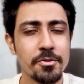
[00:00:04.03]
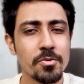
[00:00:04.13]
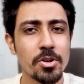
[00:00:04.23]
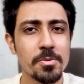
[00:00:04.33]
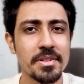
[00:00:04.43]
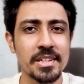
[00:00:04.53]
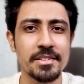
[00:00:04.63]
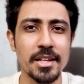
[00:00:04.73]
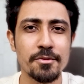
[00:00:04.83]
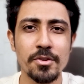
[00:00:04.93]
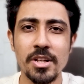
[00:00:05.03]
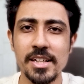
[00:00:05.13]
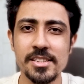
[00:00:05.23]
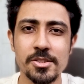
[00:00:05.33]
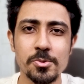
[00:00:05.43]
you want to be successful
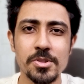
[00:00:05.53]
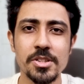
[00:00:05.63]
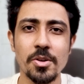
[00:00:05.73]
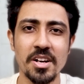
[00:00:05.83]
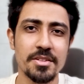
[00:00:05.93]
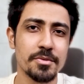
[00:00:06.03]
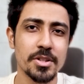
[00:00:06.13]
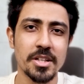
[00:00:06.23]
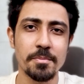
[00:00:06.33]
as a student or as a working